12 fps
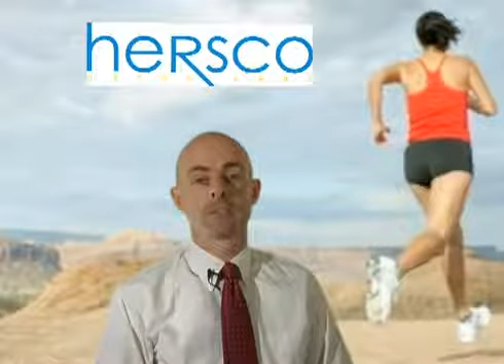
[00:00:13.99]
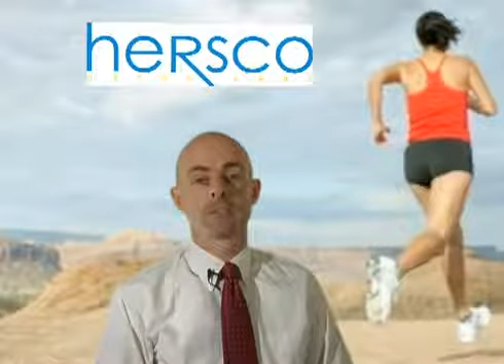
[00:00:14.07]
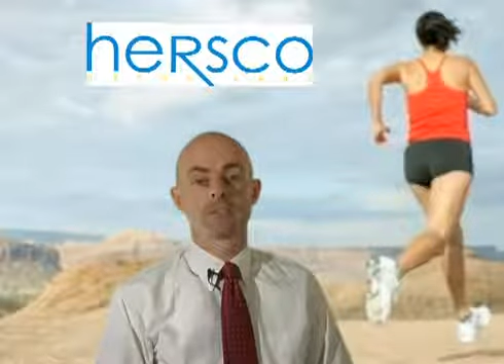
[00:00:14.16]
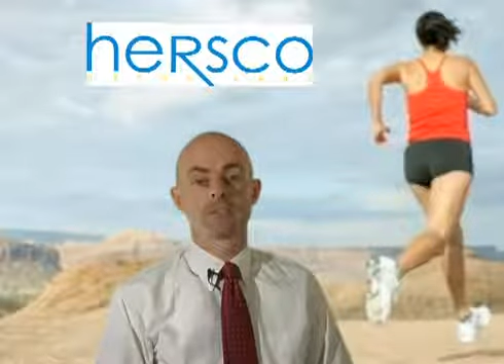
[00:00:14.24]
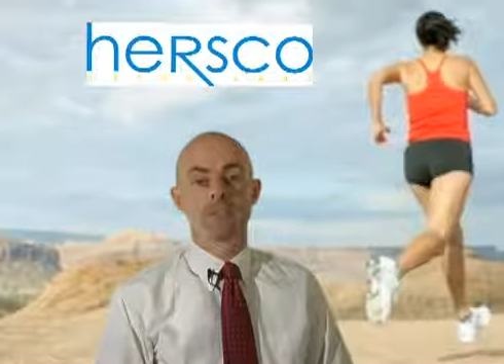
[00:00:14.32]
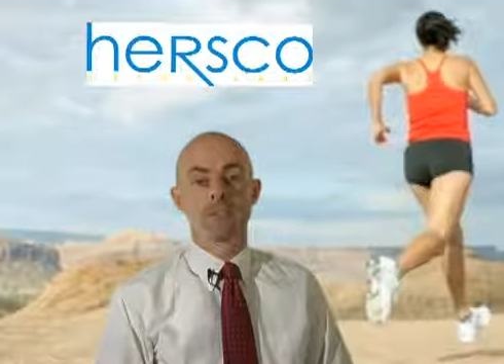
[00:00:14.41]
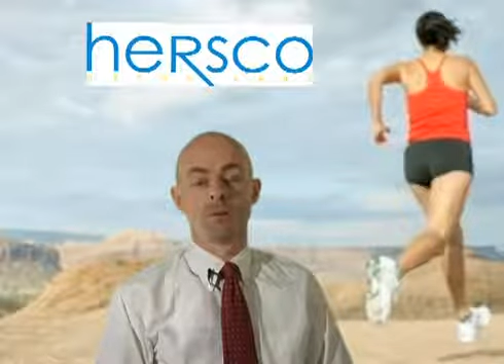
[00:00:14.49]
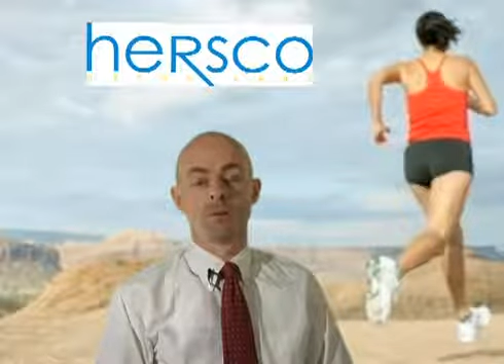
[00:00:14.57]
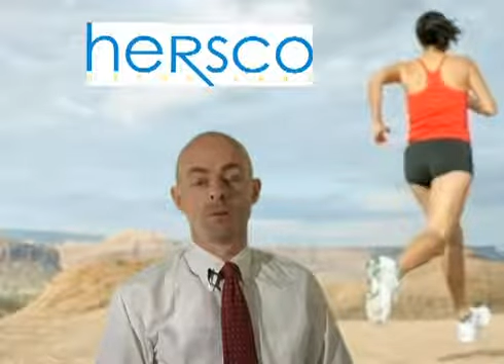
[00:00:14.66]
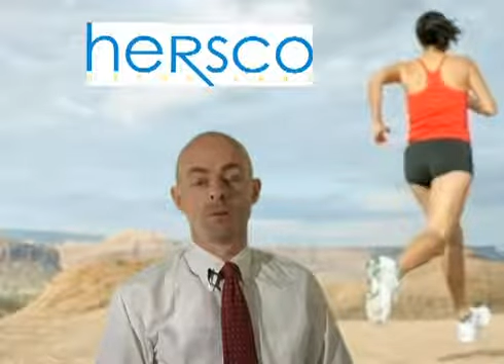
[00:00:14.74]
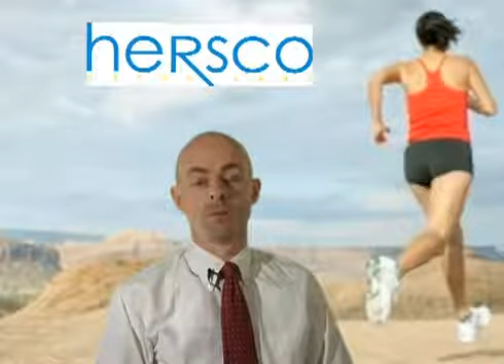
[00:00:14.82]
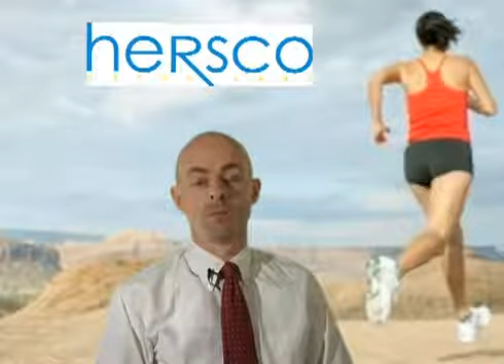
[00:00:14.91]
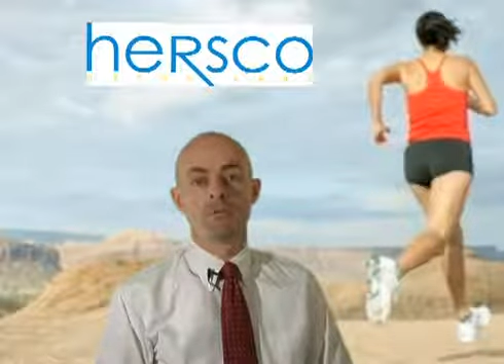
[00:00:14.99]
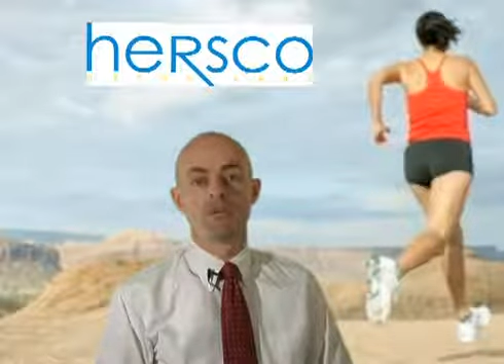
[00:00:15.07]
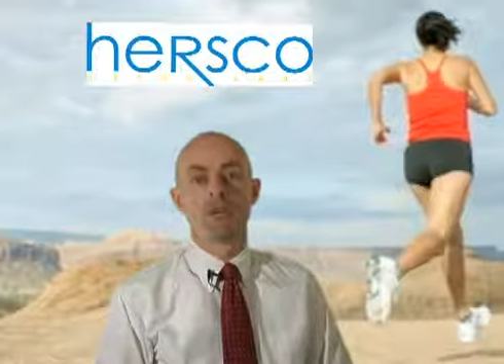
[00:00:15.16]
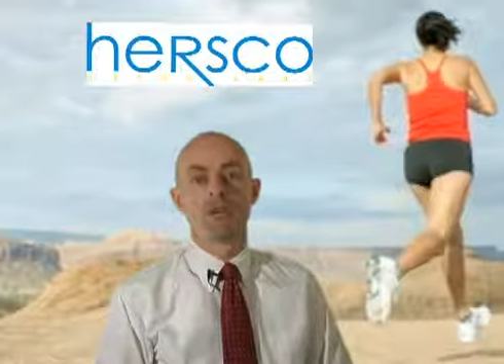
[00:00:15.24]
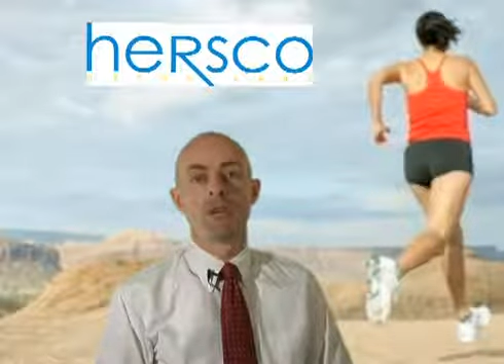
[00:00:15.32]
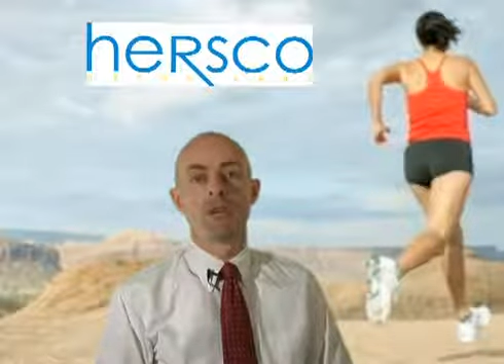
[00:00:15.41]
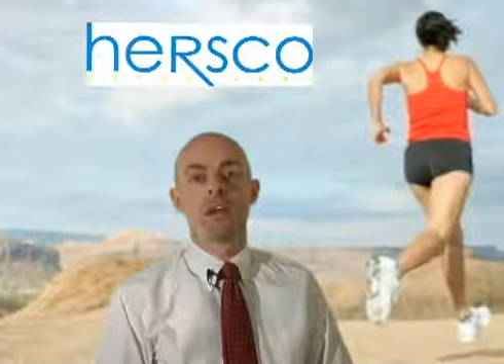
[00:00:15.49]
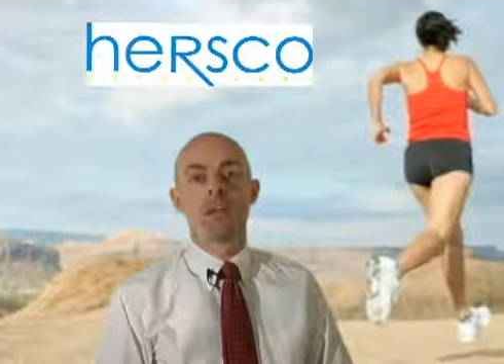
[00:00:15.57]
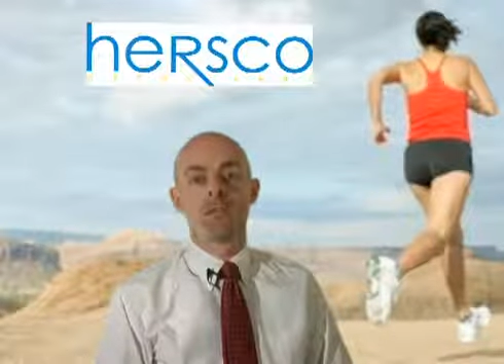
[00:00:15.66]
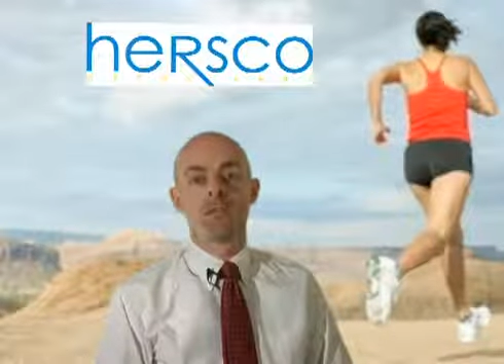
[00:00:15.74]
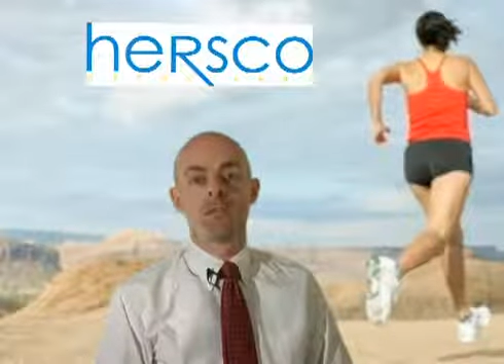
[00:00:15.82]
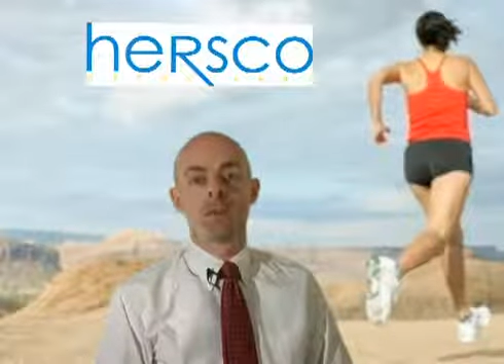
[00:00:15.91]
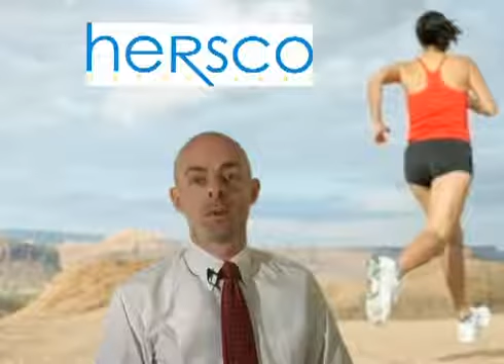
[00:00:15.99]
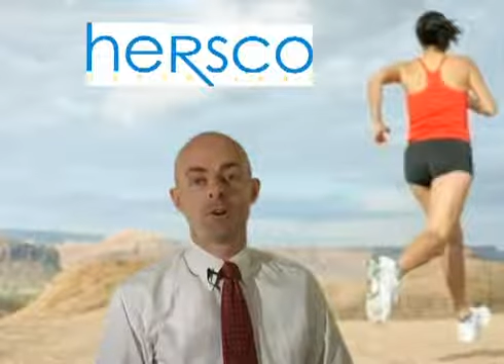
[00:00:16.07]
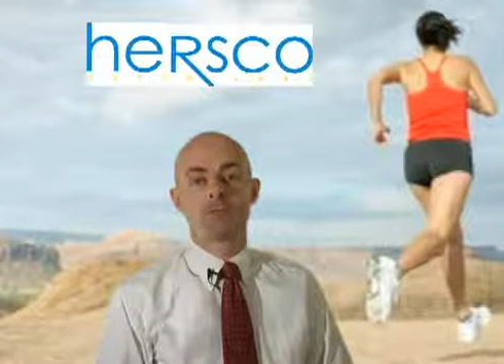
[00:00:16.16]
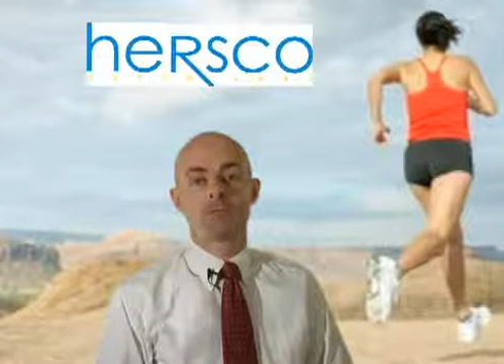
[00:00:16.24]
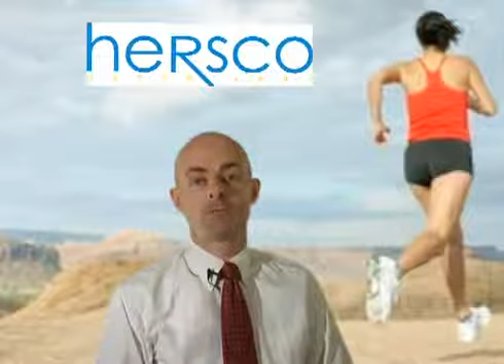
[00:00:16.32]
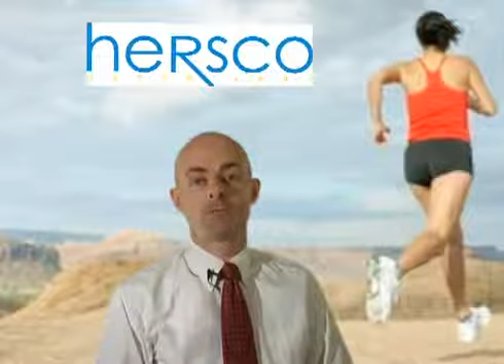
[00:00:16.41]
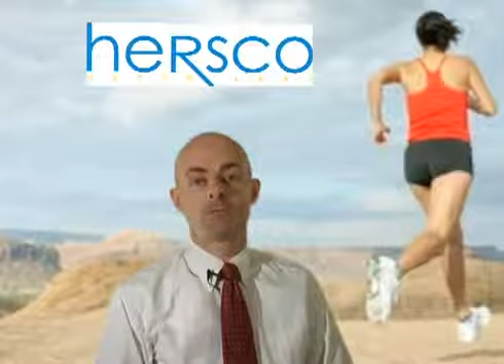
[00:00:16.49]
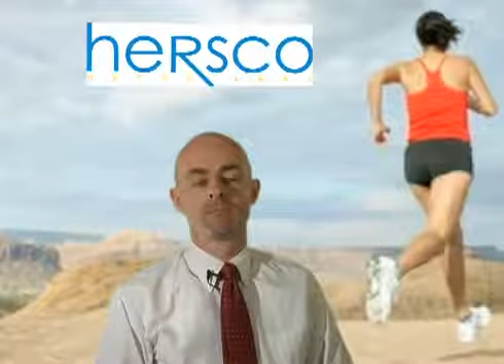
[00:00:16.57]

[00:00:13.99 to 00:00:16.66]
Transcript: custom molded shoes, and AFOs.